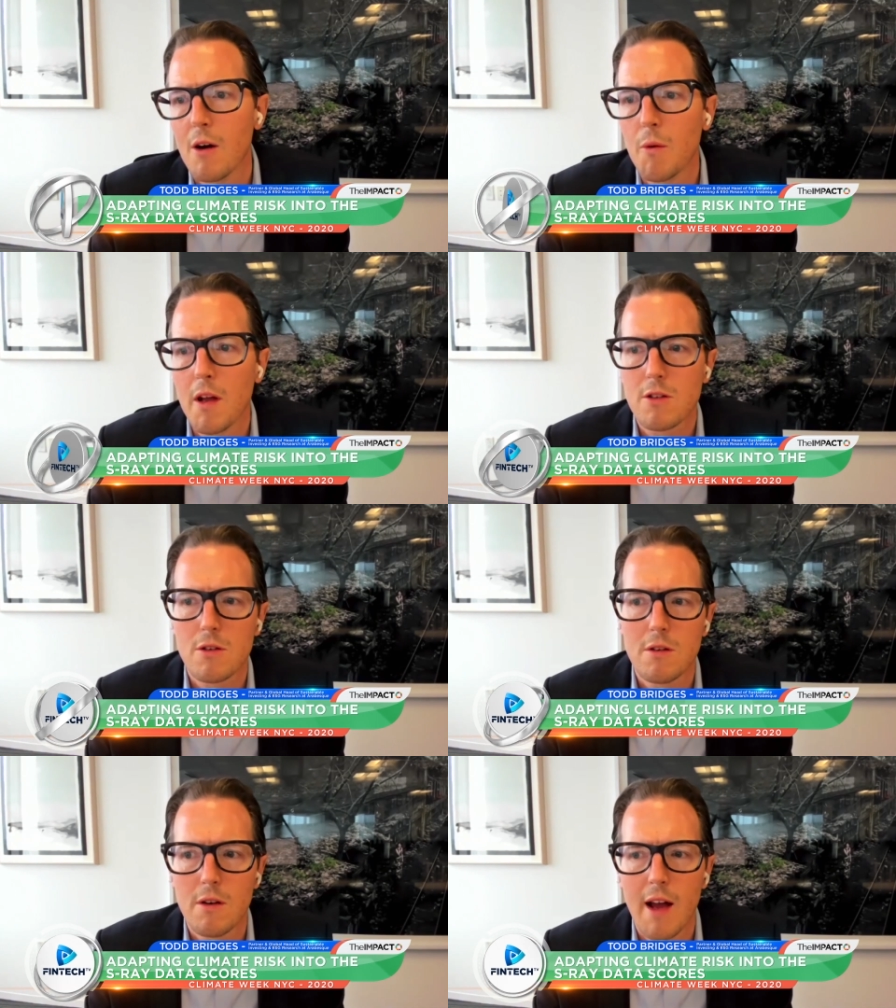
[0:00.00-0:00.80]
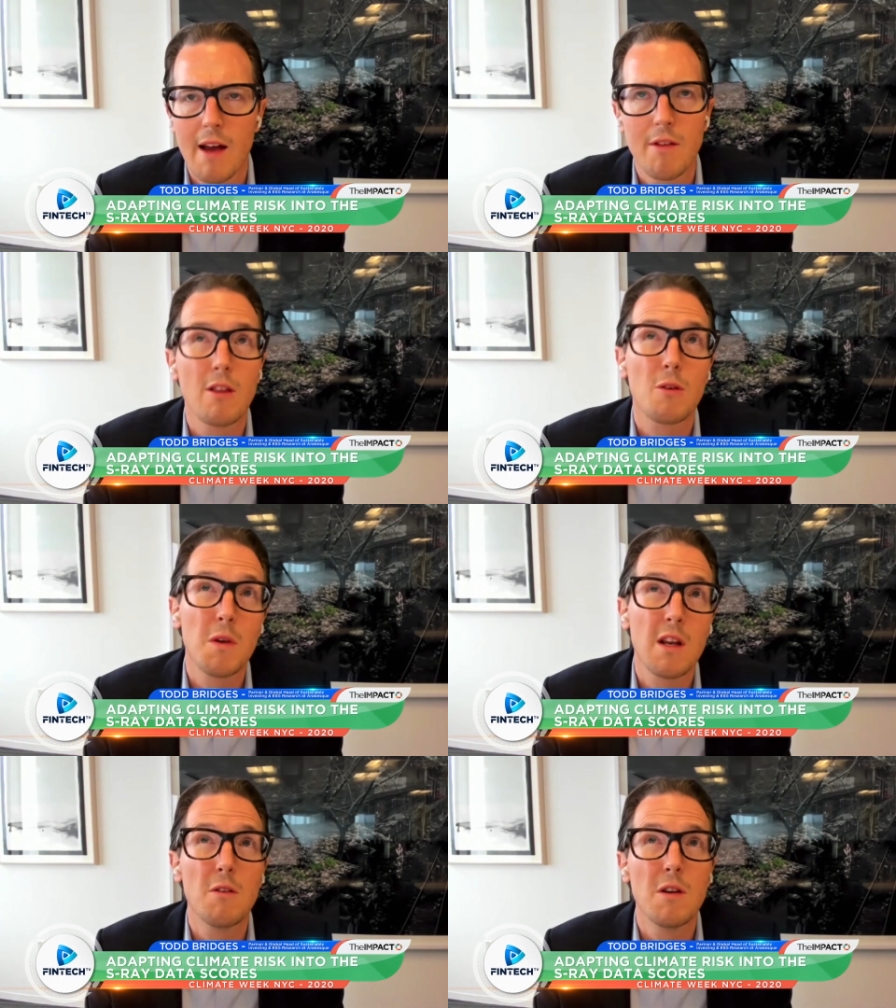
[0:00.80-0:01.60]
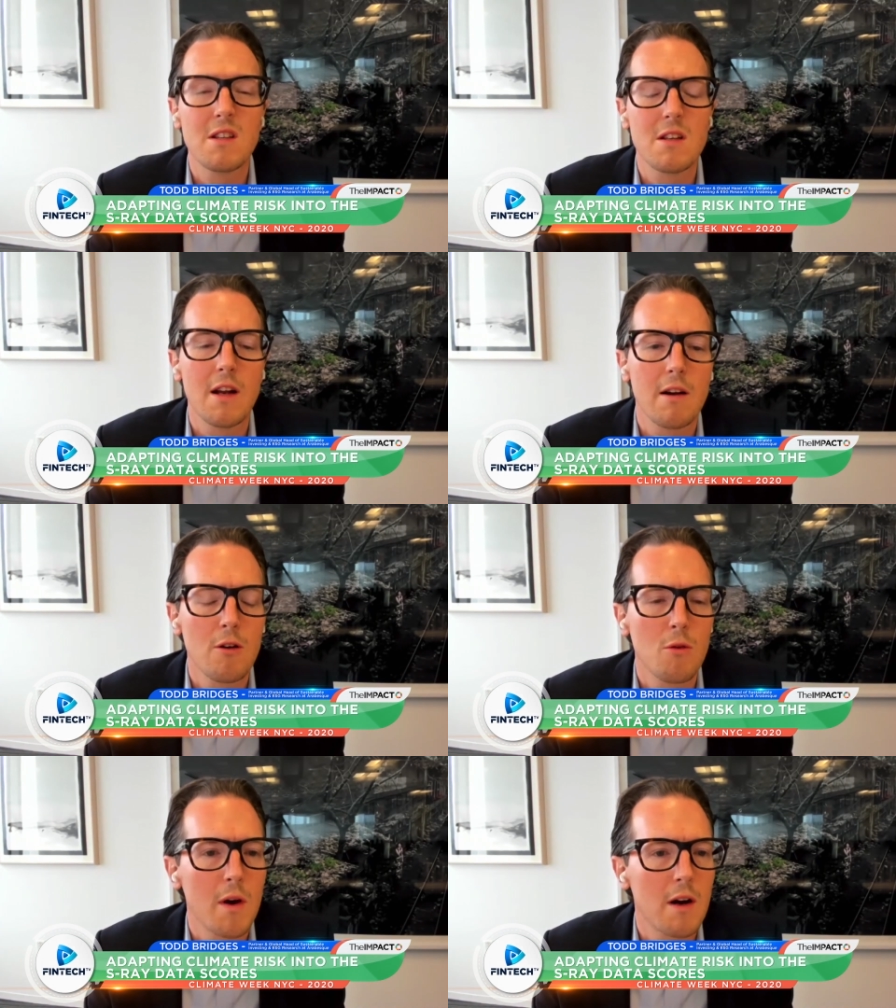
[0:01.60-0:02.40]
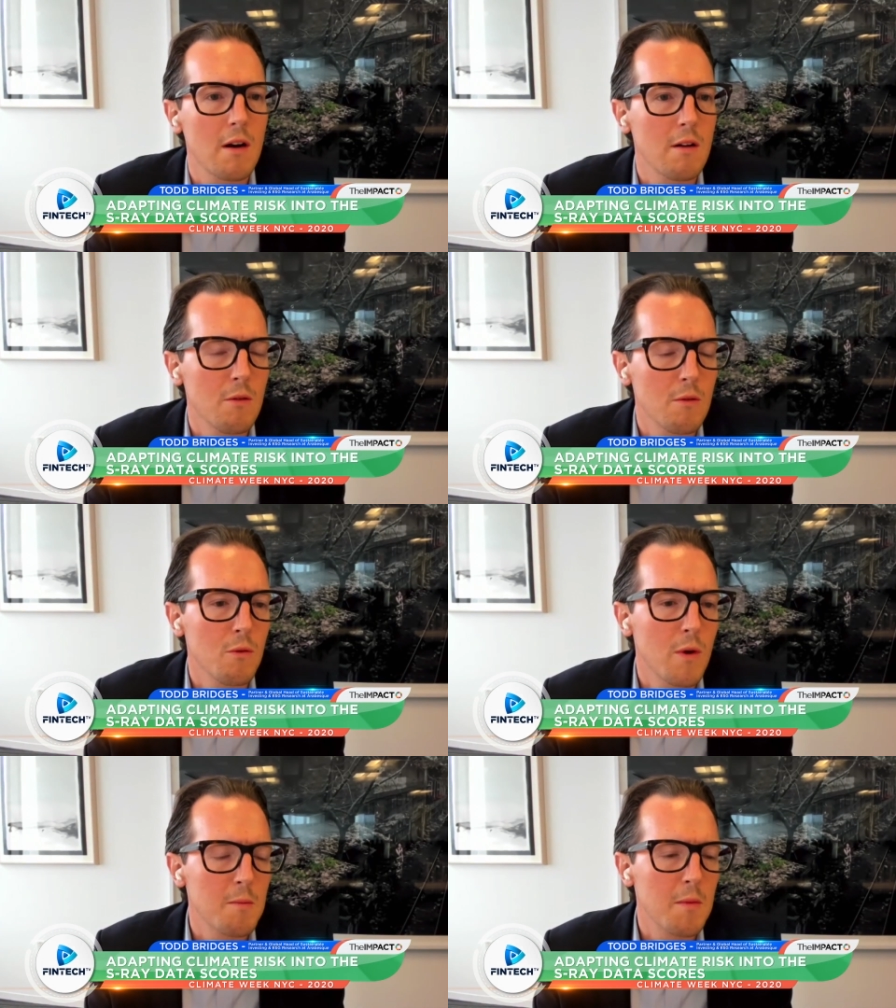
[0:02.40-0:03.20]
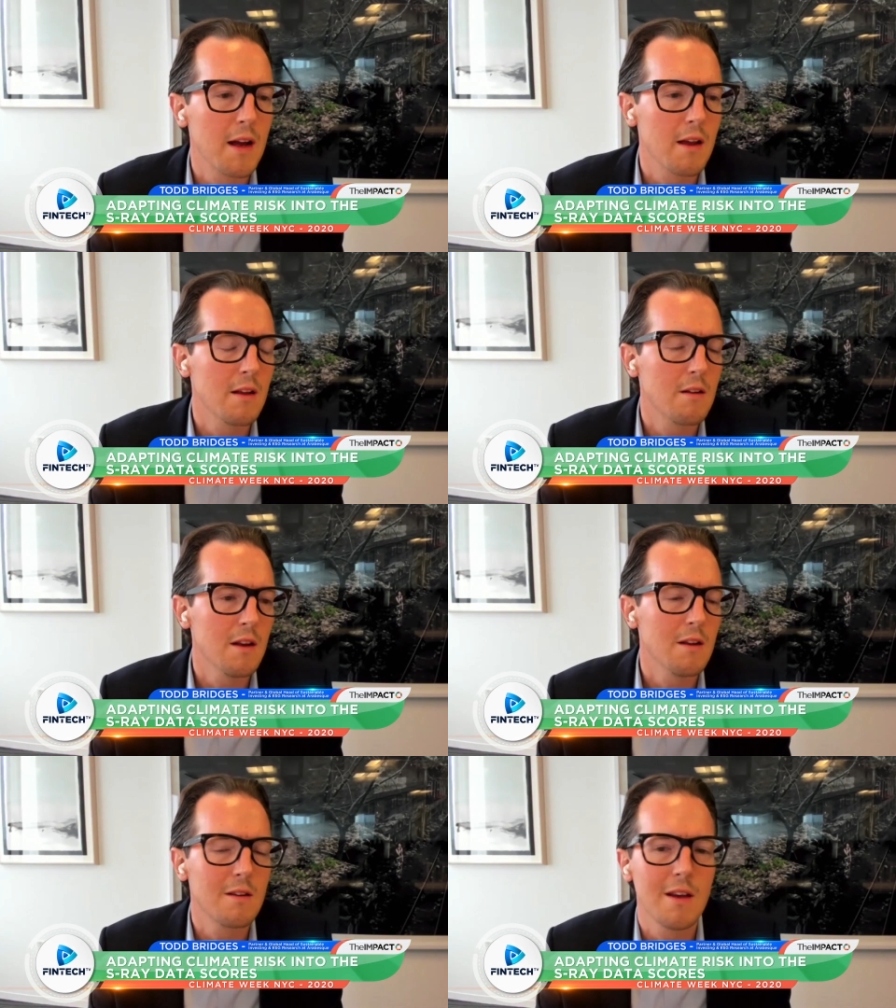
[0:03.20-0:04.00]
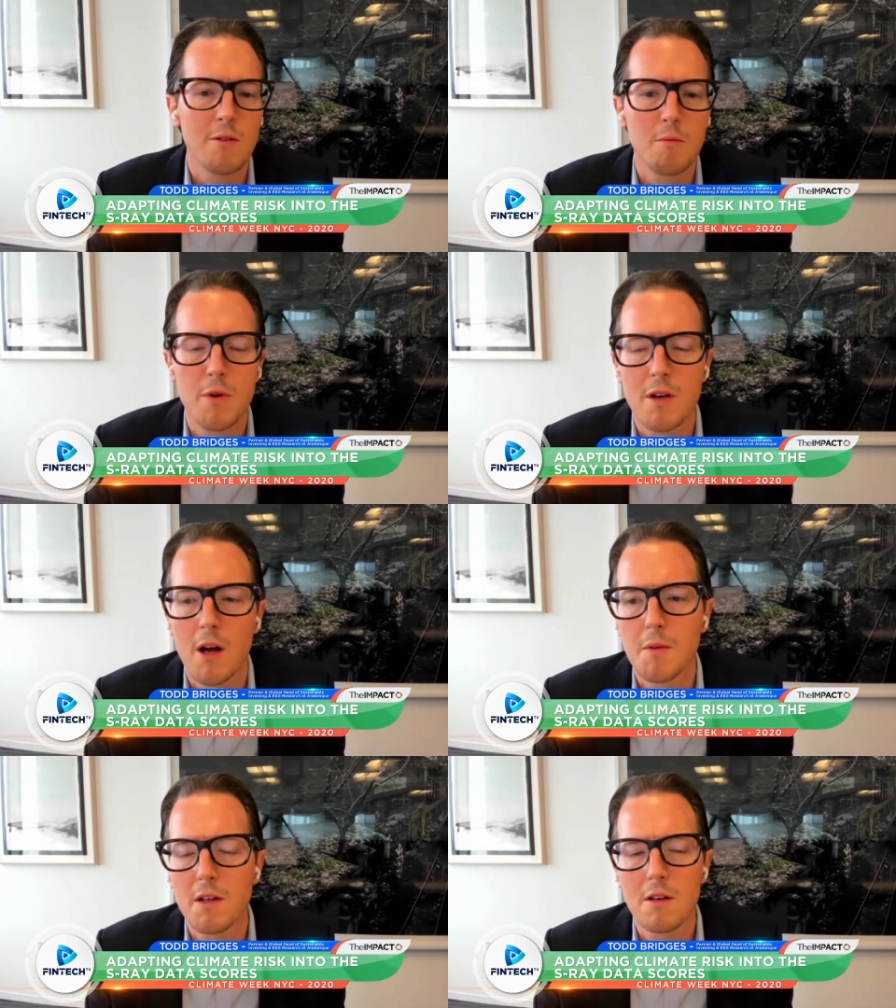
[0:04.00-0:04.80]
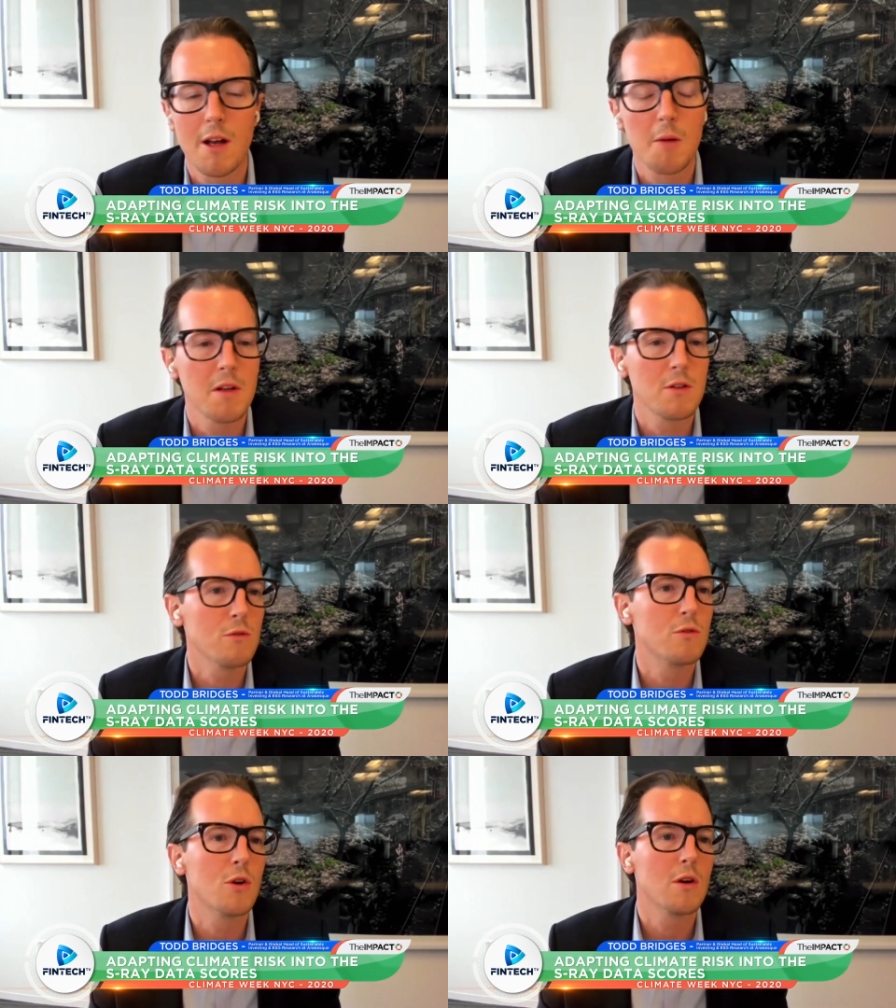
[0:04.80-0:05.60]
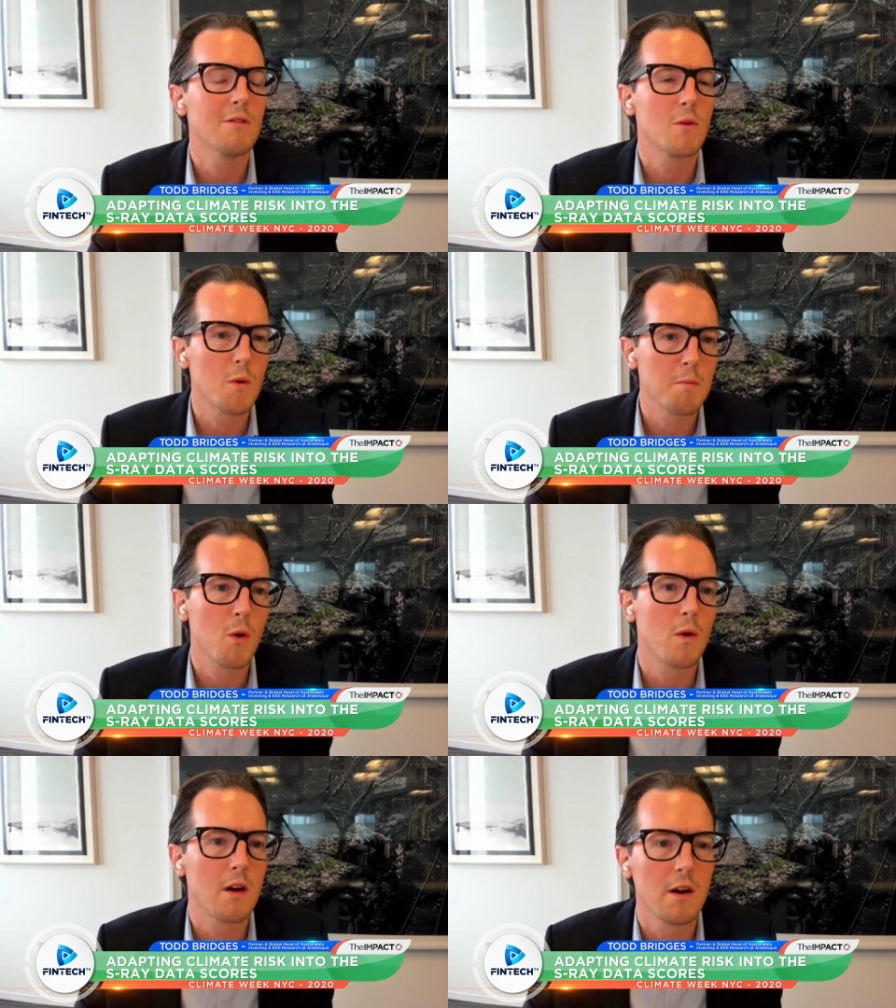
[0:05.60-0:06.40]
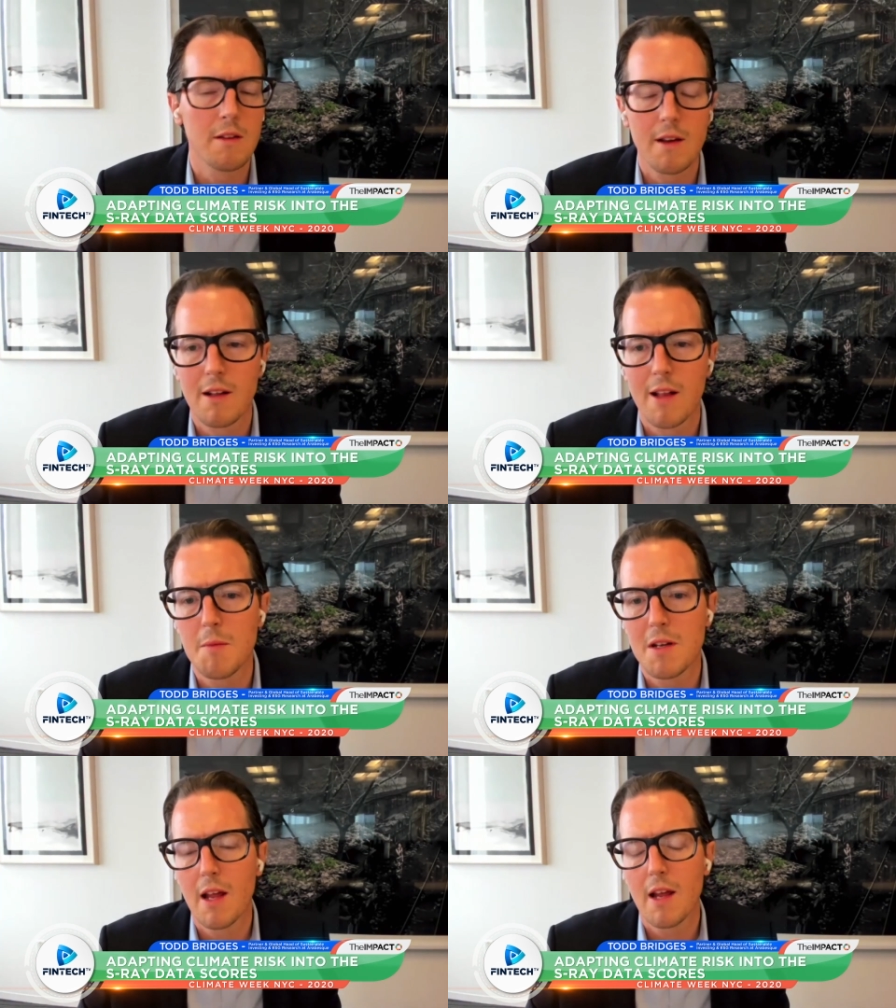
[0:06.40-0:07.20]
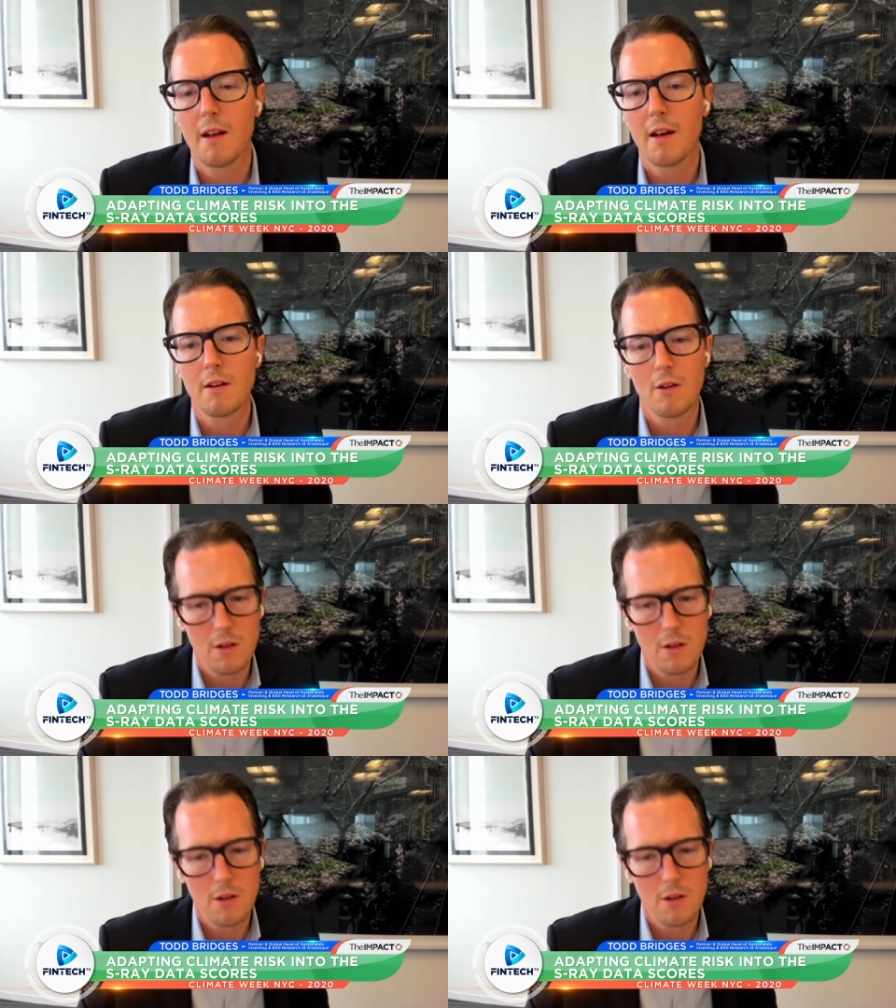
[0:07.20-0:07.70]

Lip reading: We also have a 3 degree scenario whereby it is given predominantly to companies who don't even report on the climate data,